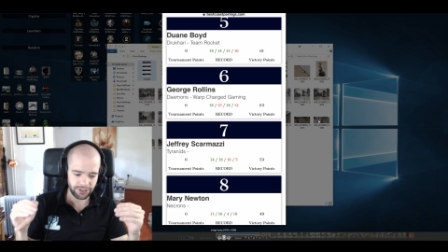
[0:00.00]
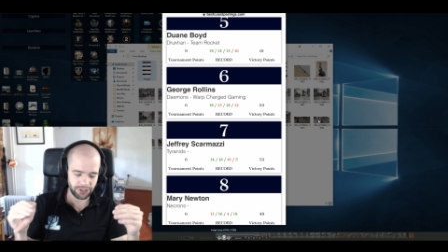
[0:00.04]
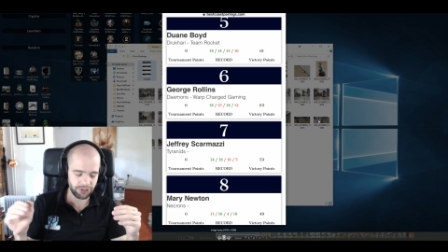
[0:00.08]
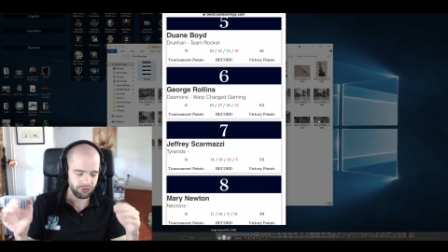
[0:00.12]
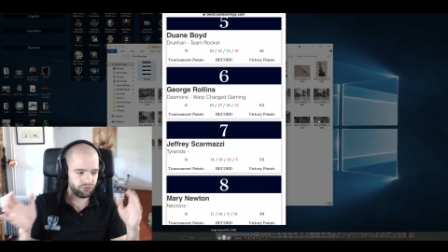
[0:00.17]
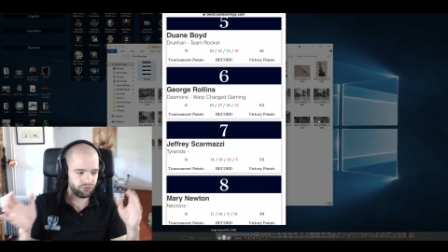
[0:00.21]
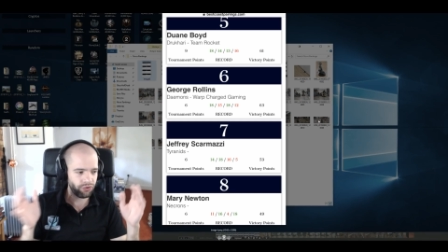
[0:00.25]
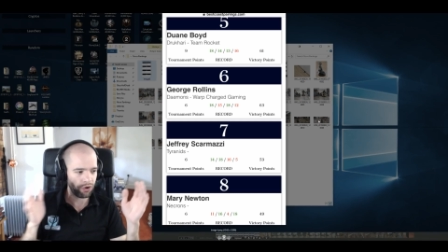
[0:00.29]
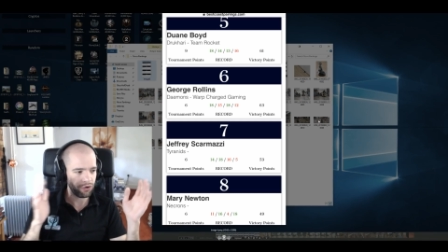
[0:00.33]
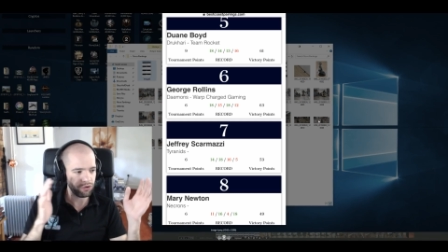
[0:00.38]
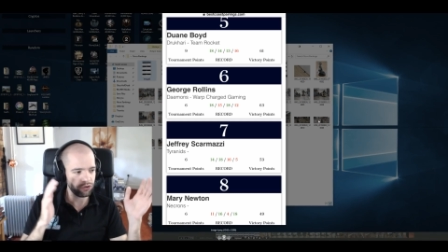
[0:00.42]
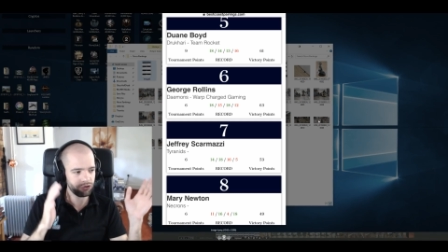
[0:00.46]
the
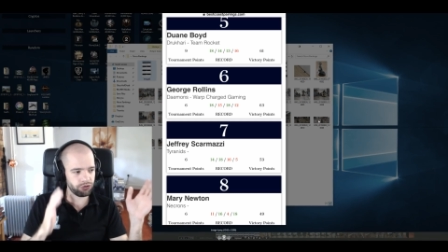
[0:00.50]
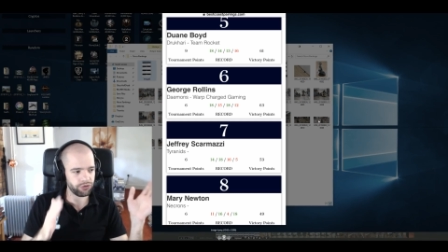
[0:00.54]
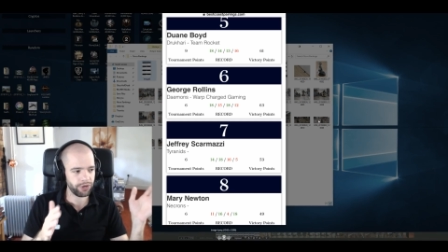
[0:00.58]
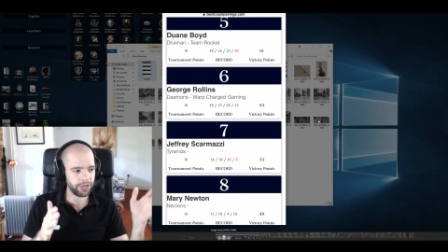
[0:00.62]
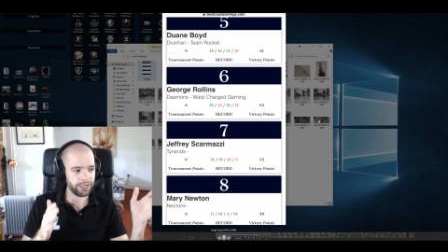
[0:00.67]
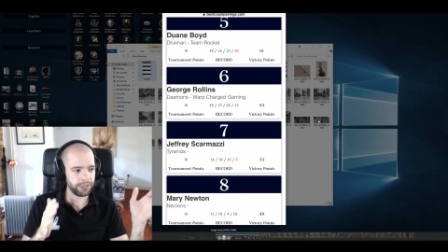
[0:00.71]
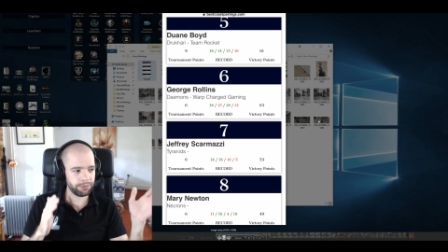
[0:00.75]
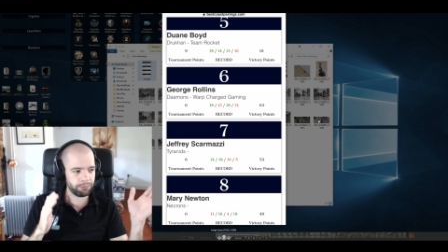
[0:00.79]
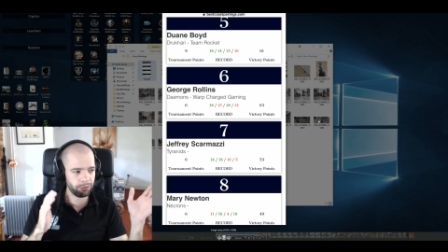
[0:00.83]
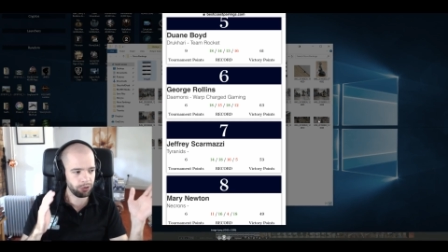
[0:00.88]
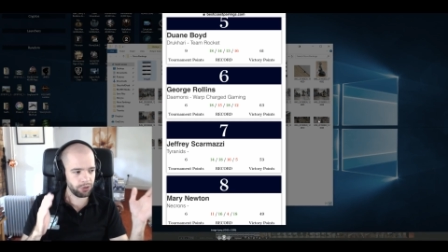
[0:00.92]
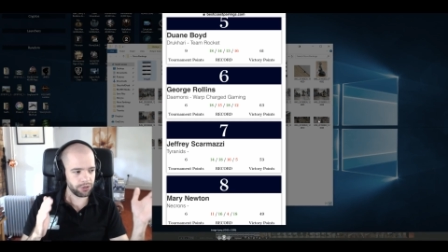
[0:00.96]
Rogue
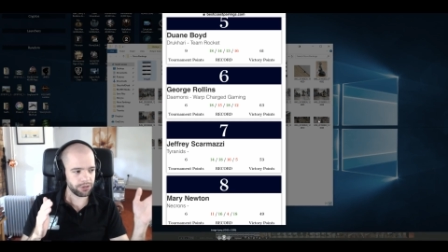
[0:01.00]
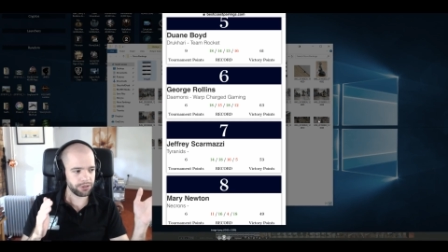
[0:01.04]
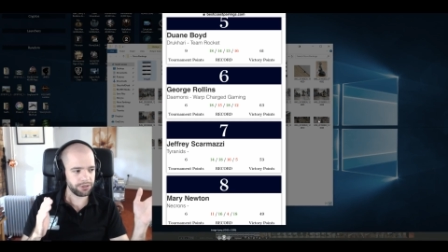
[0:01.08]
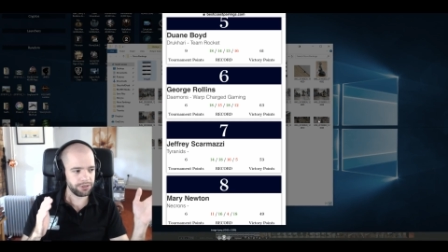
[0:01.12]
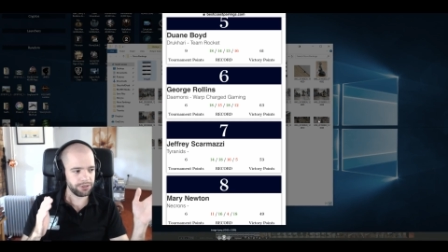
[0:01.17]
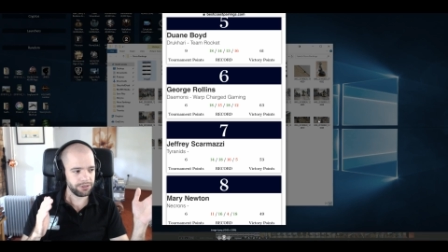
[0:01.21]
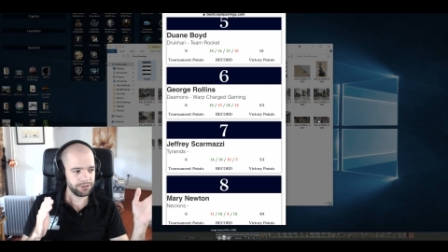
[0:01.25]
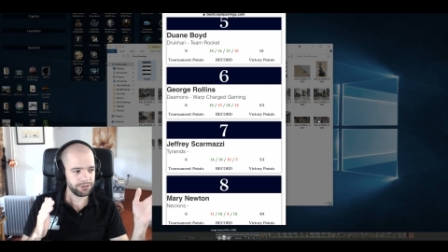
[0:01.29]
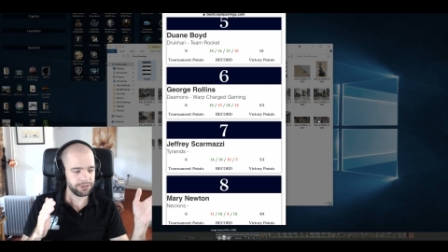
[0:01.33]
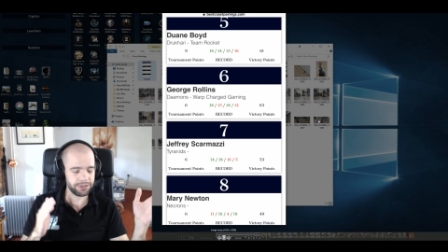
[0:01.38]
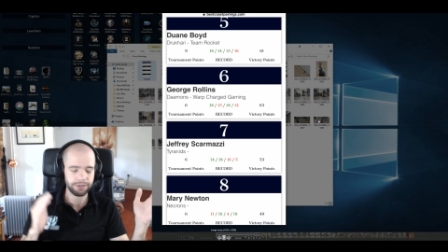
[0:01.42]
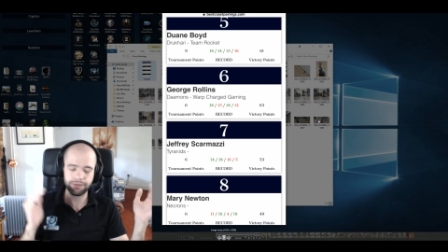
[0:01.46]
Trader book
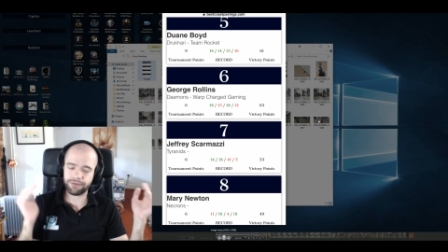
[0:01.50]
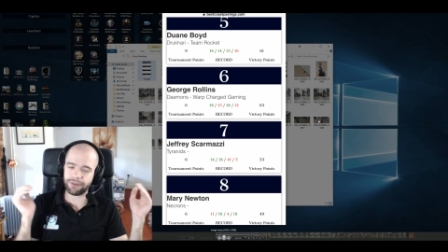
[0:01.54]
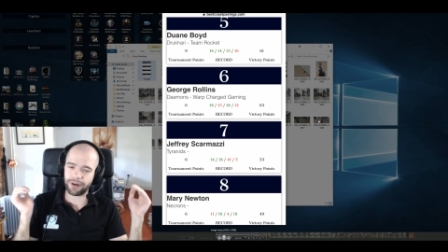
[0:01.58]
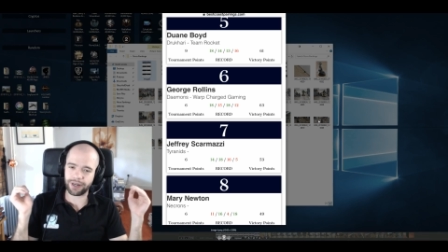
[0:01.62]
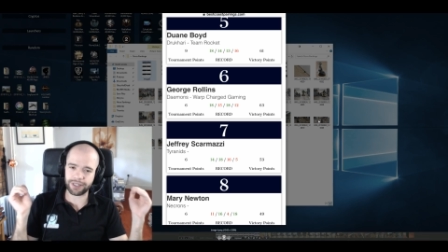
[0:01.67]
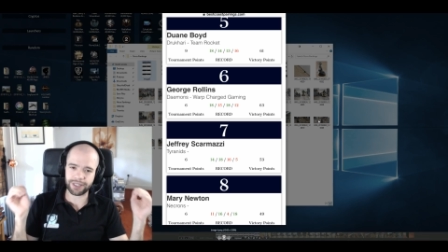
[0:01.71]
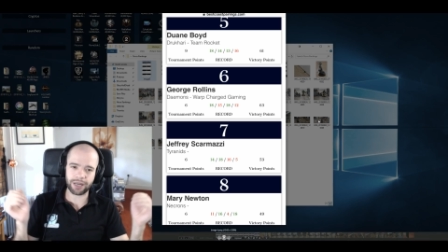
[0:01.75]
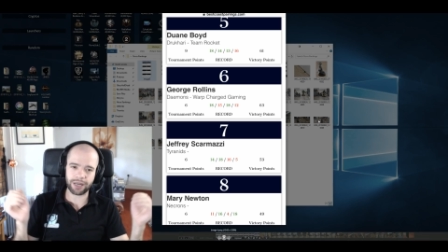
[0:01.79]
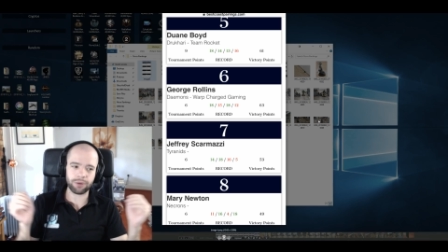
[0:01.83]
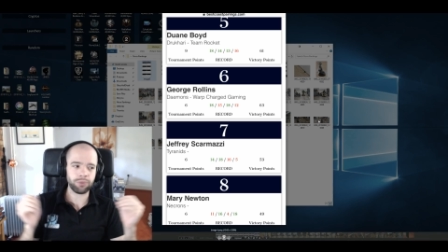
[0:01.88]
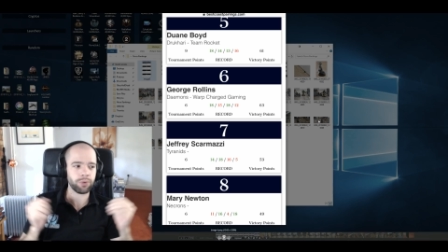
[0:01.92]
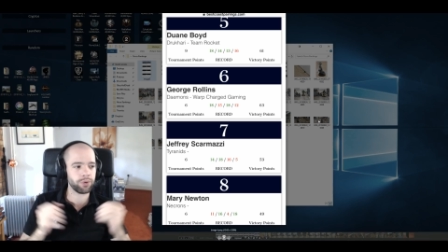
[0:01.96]
to
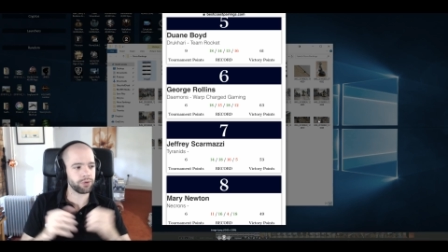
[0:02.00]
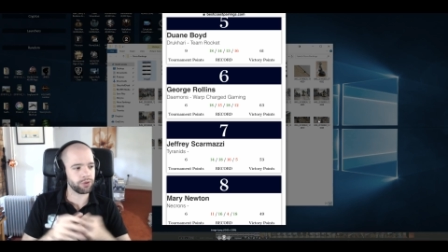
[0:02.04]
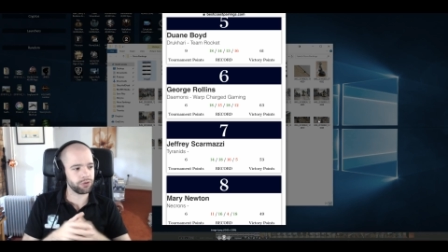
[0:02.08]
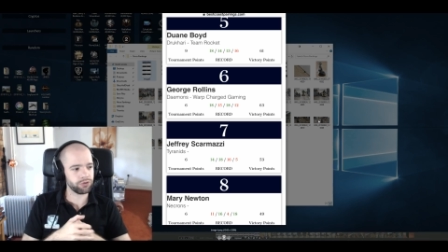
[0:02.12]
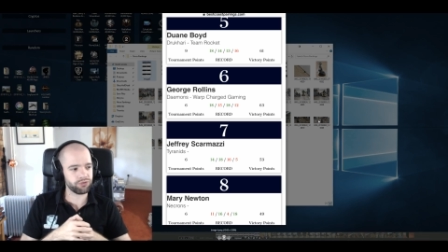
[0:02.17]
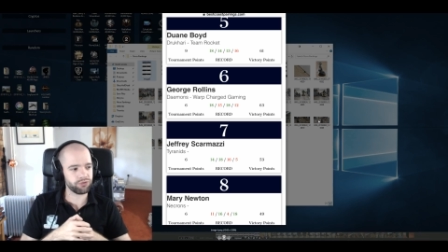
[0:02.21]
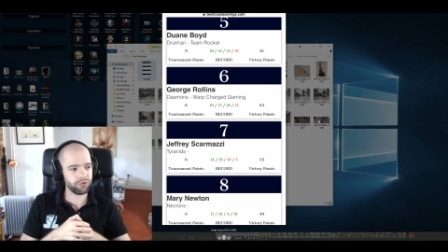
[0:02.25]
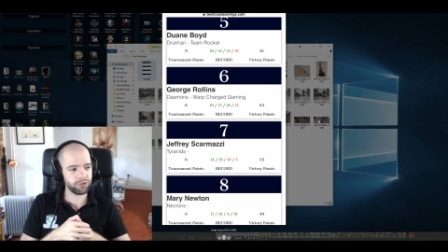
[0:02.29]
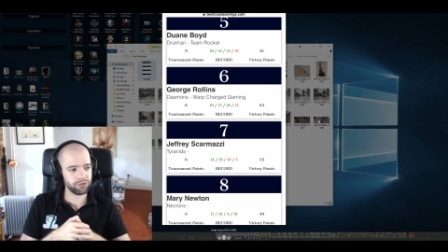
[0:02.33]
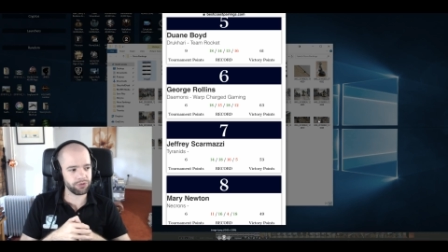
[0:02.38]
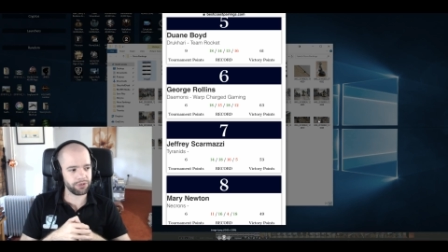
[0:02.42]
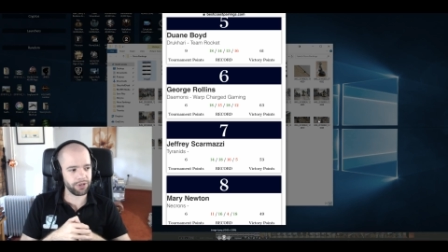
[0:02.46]
find out what
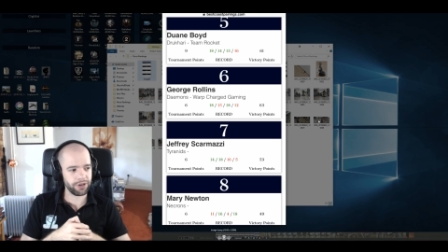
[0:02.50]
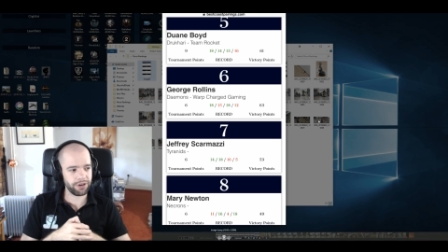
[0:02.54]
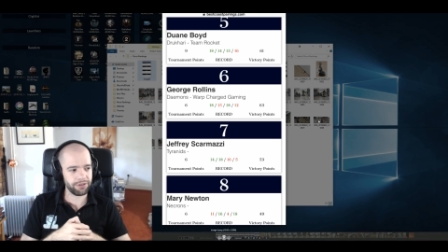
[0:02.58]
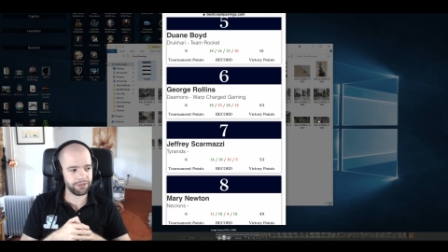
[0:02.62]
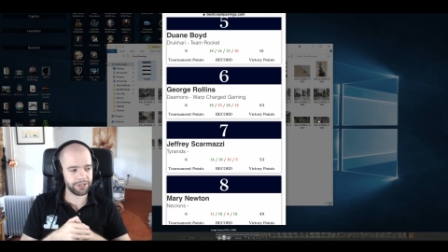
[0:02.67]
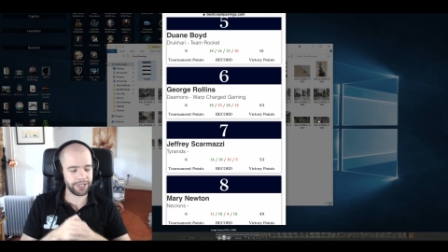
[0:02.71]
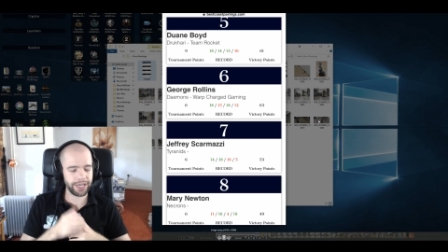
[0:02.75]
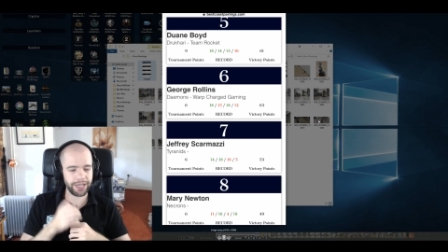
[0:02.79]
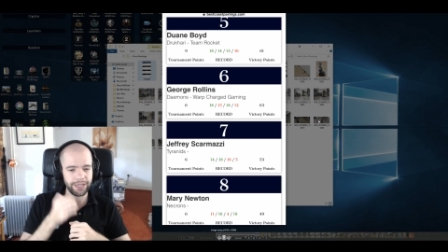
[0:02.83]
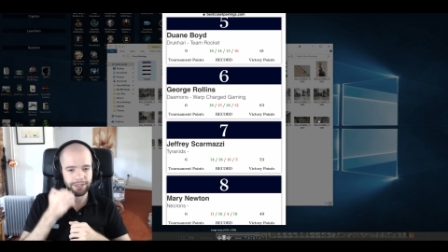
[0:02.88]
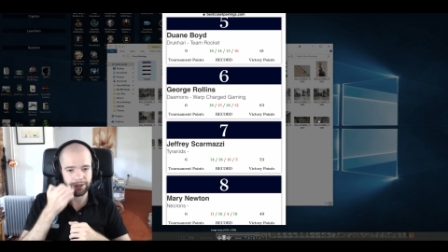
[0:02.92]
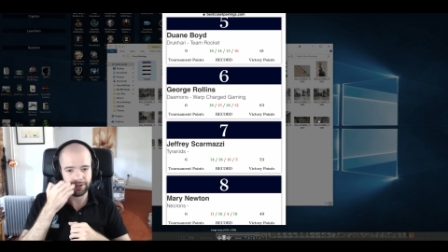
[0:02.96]
those rules are
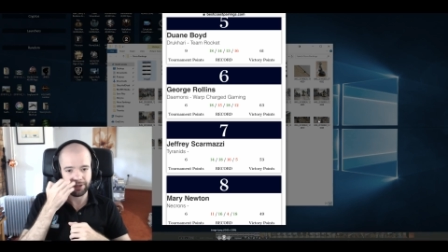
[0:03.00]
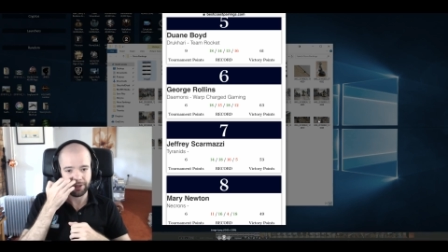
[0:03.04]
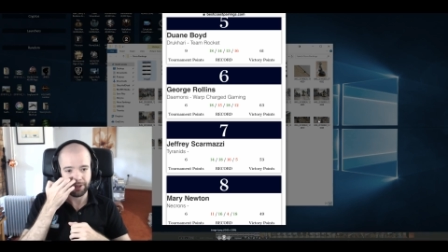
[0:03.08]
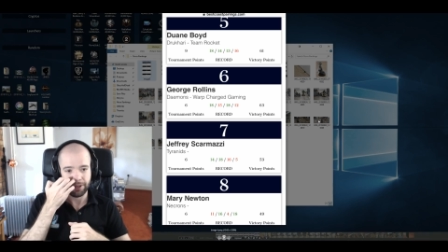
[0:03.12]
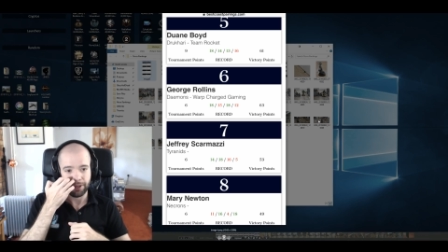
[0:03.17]
again.